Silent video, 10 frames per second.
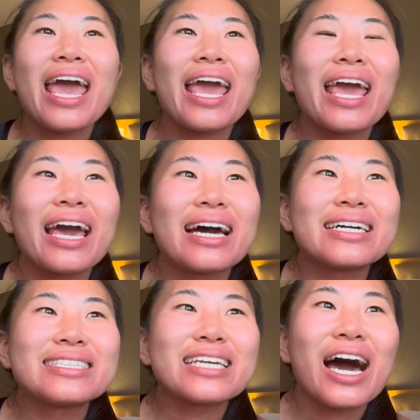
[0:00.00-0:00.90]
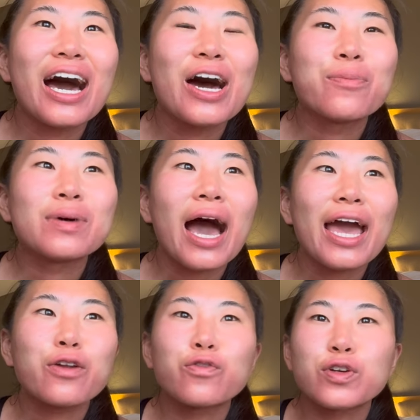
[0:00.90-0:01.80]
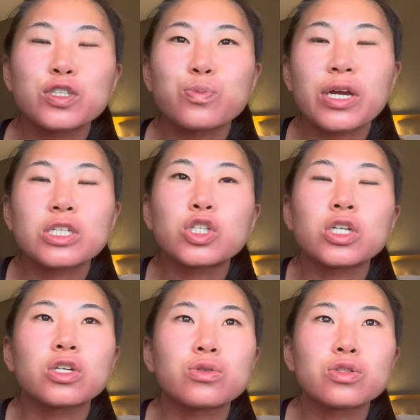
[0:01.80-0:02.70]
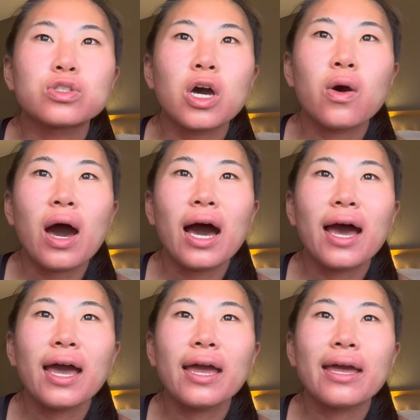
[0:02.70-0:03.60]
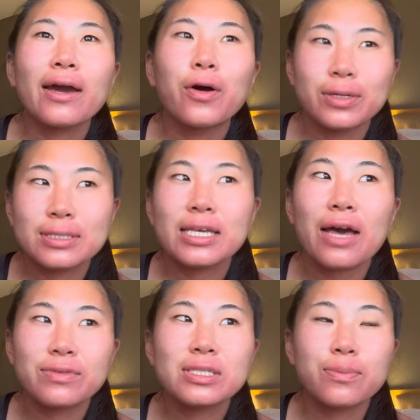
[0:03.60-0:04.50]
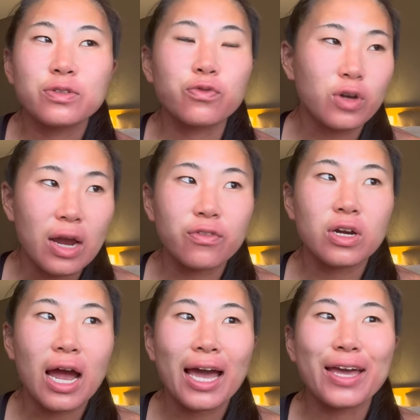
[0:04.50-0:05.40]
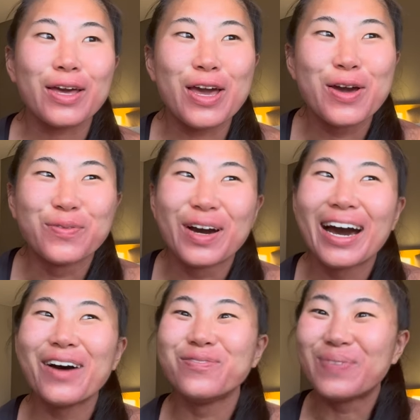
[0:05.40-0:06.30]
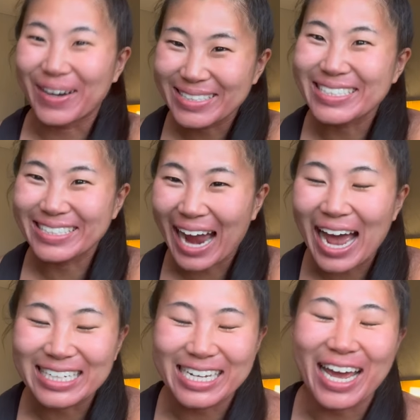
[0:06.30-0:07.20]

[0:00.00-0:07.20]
And um, I had first break too, so I honestly haven't slept in forever. I am about to crash.